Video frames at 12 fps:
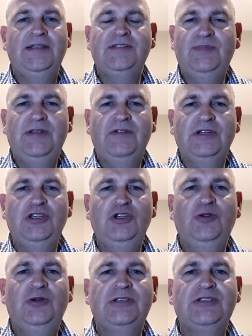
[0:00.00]
is a bit of a
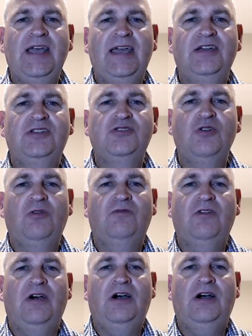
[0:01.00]
curate's egg so
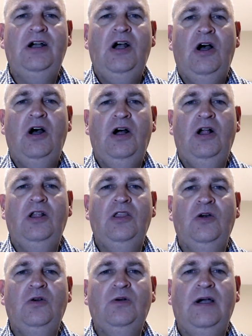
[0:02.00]
far,
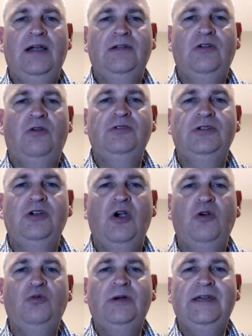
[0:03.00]
although I'm going to
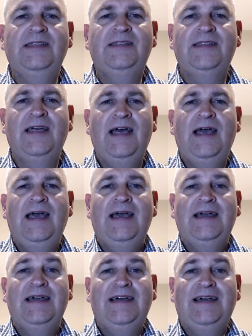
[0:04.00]
go with
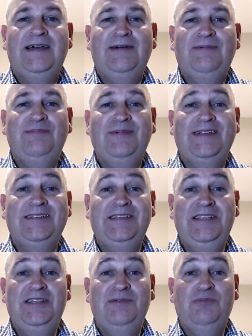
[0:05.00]
um,
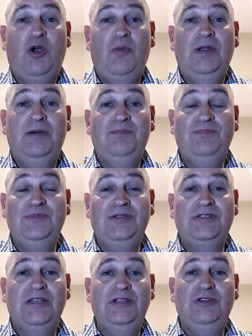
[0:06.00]
teething
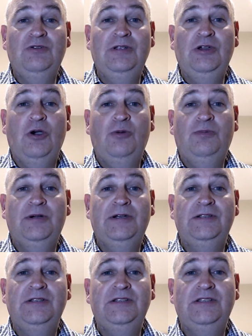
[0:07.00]
problems, the newly
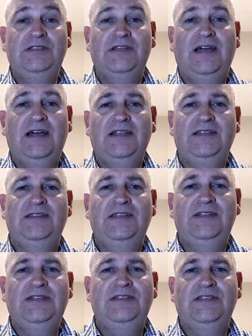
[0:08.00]
opened, and
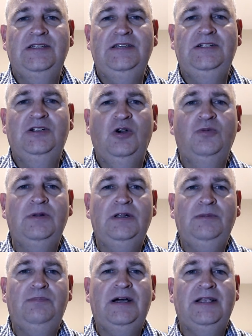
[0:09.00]
there is a
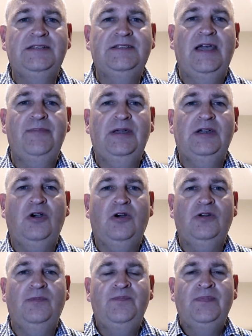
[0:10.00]
global pandemic
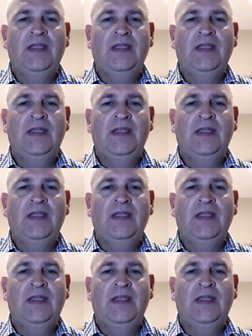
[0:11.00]
on.